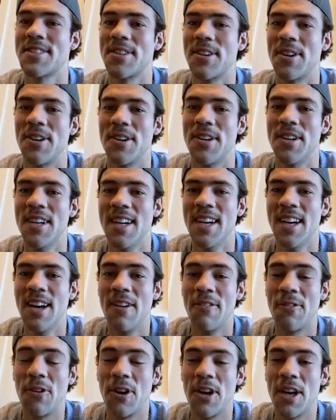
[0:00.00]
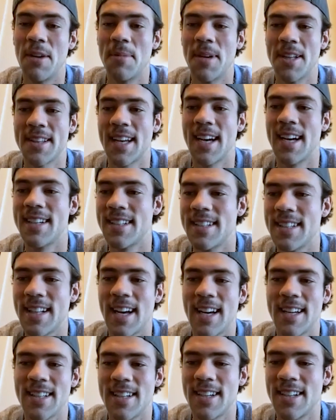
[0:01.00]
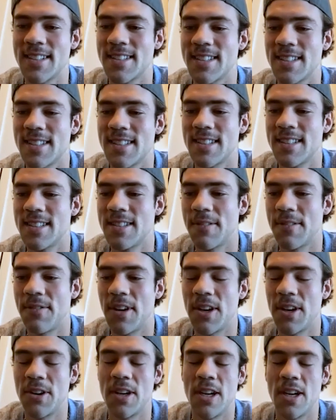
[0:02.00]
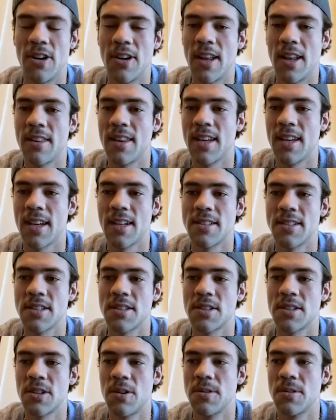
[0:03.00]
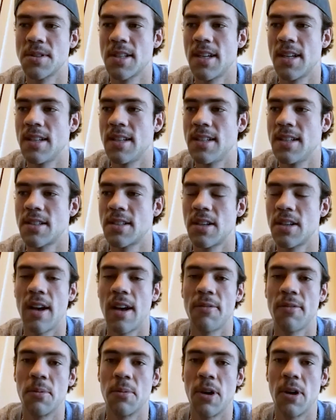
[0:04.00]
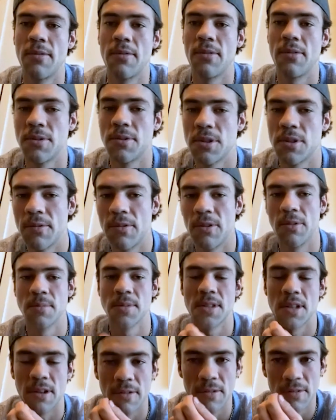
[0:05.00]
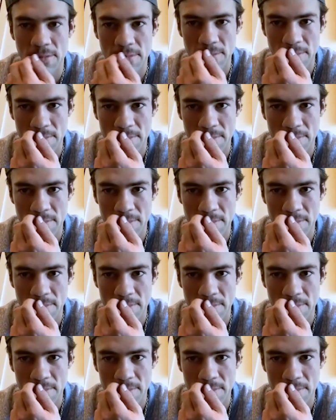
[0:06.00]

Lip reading: So for him at that young to figure it out, I think it just shows that he's going to have a bright future for himself.